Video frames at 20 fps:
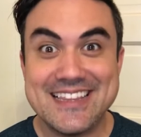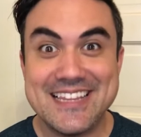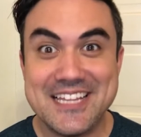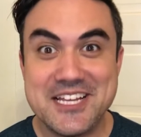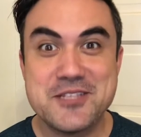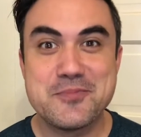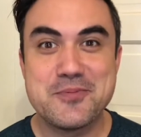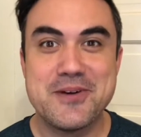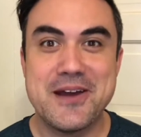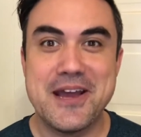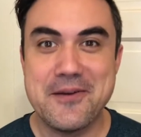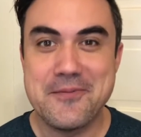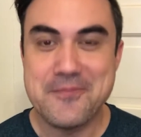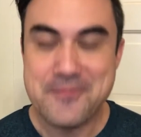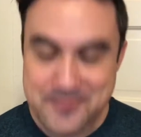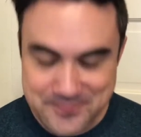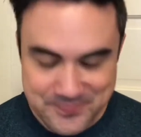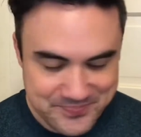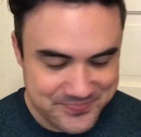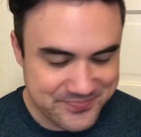Let's pray.
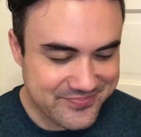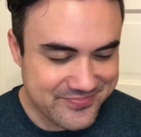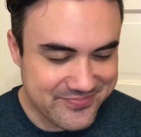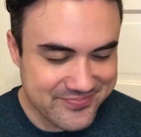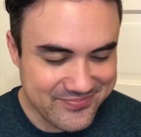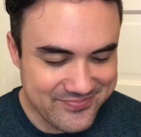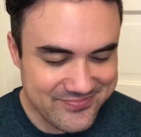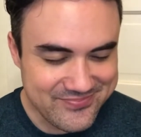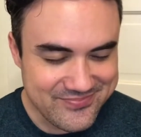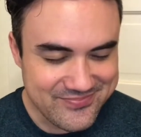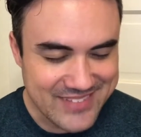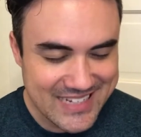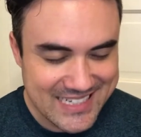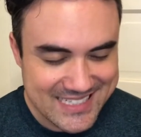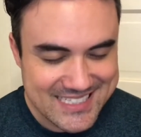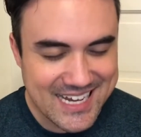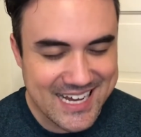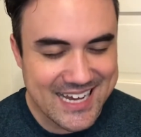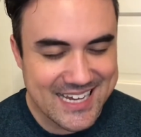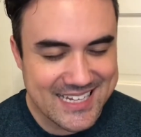
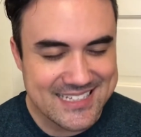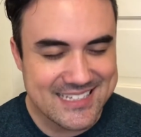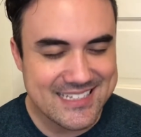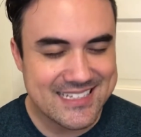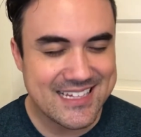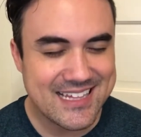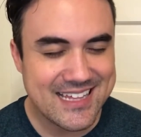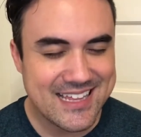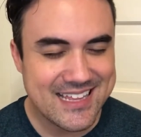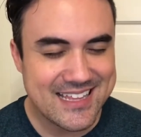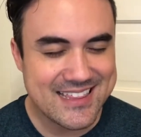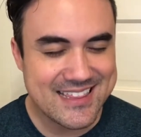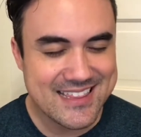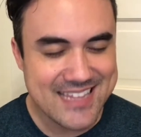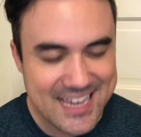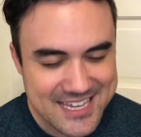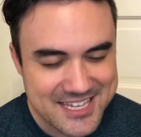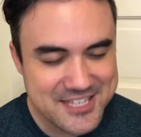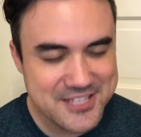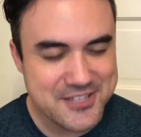God,
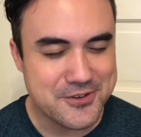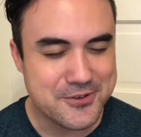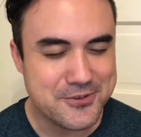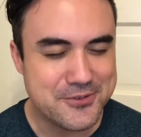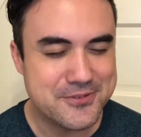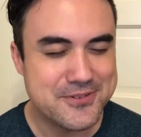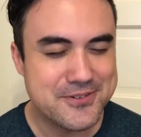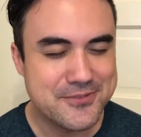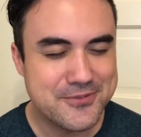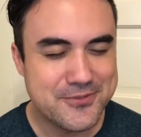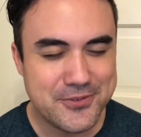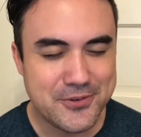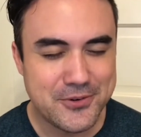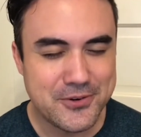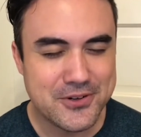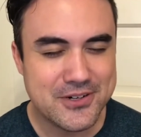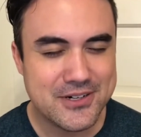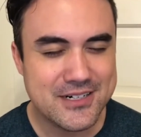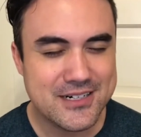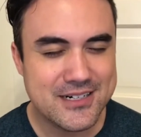thank you
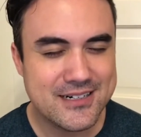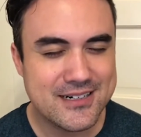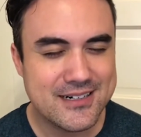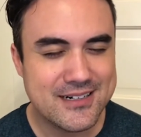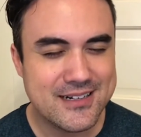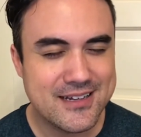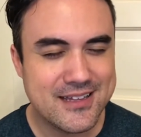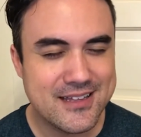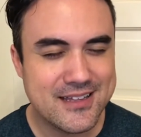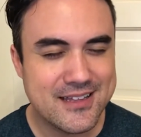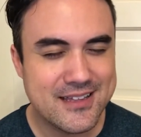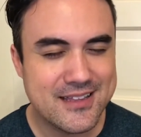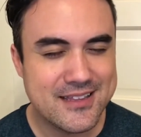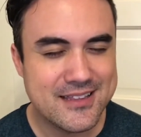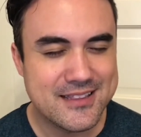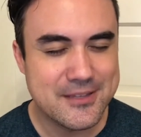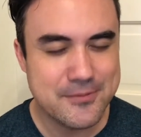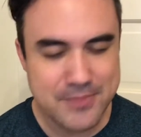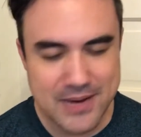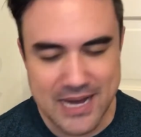for
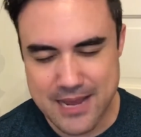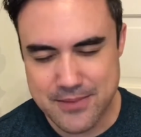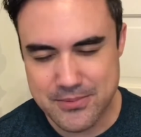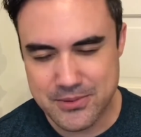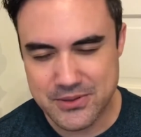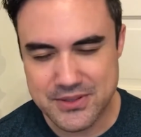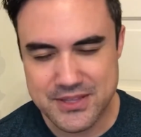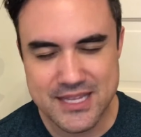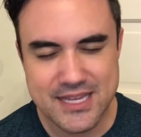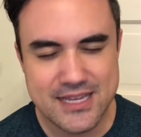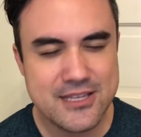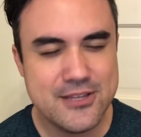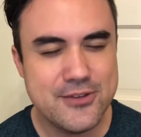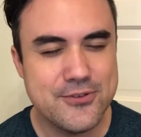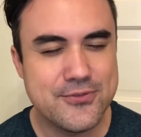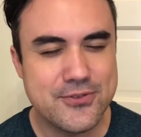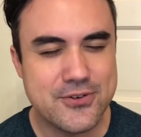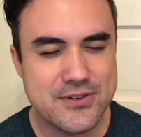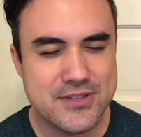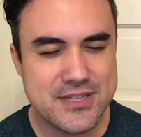the Bible. Thank
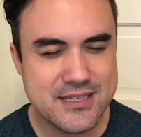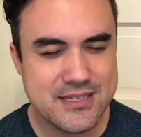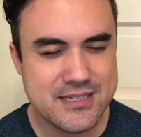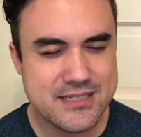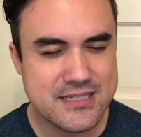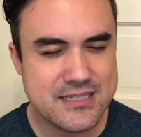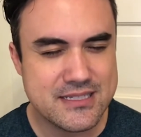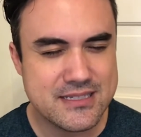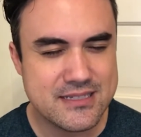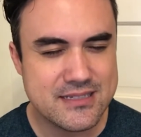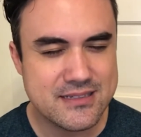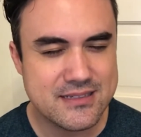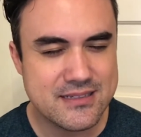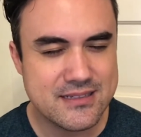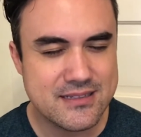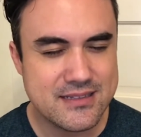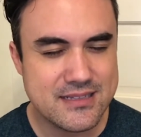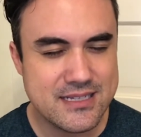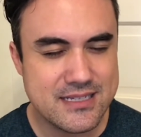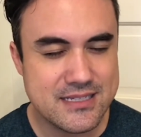you for these
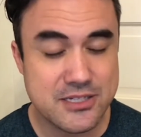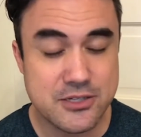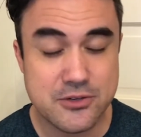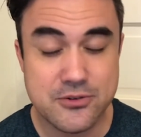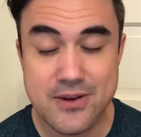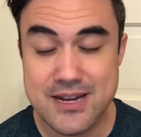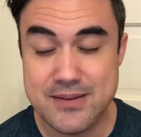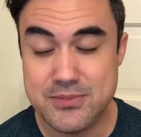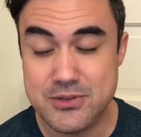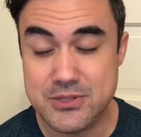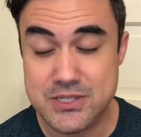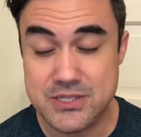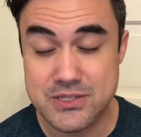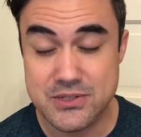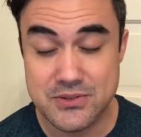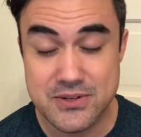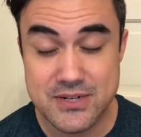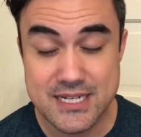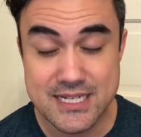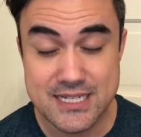incredible
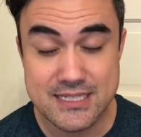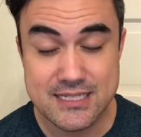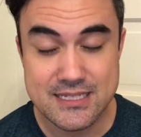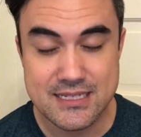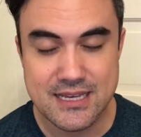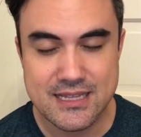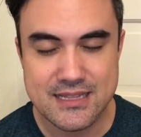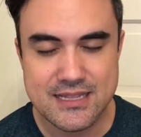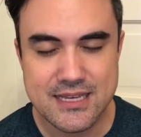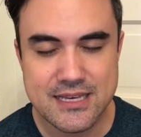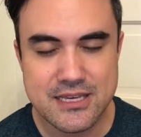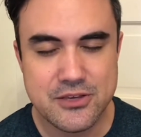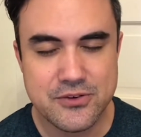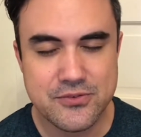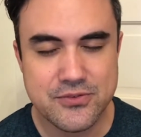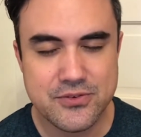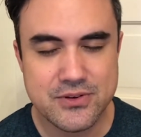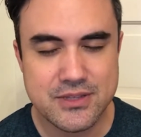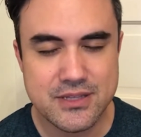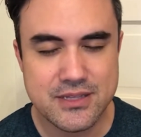stories, and thank you
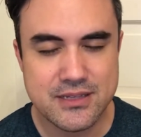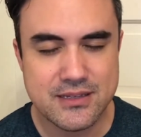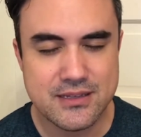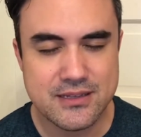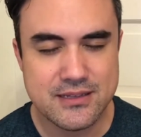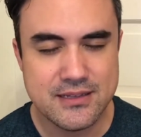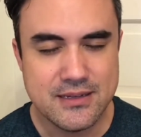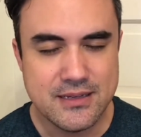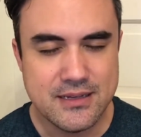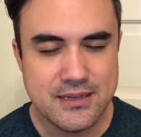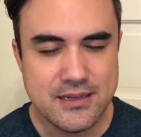for the